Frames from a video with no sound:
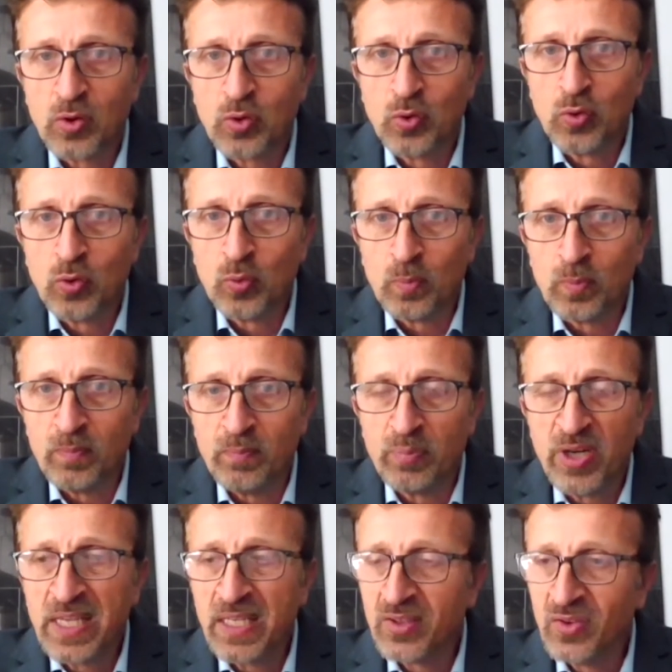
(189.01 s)
to
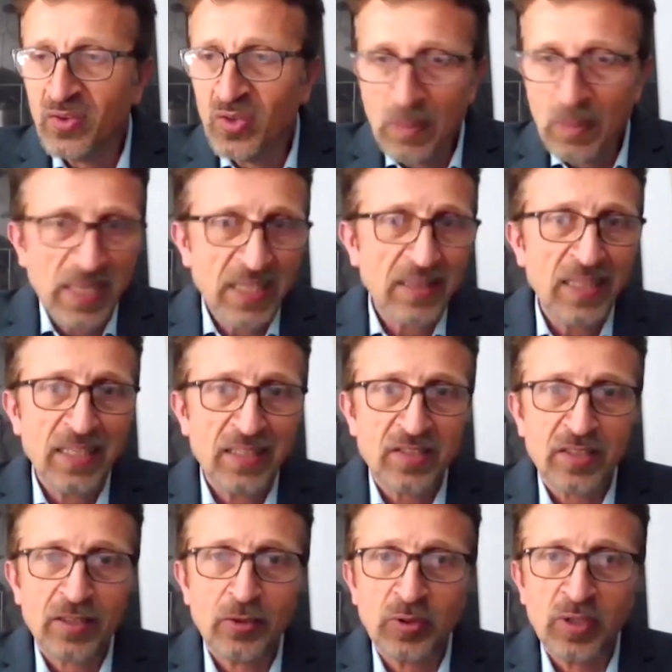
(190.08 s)
bring typically
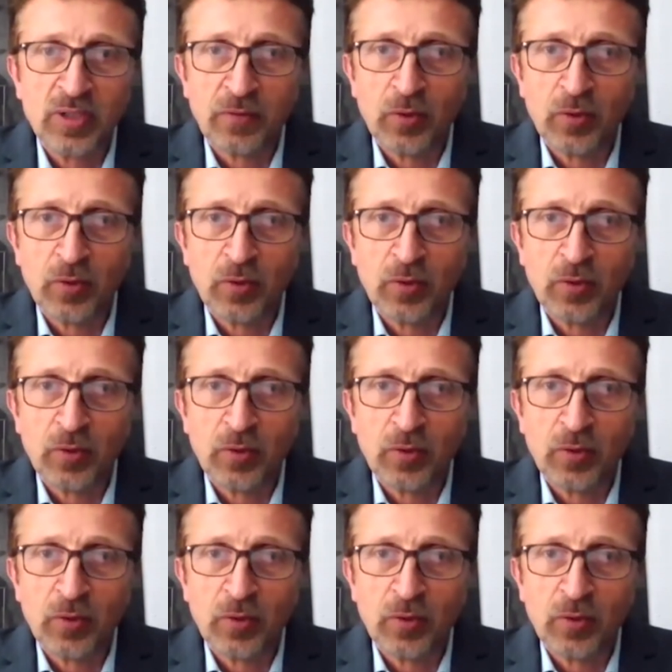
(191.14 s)
excluded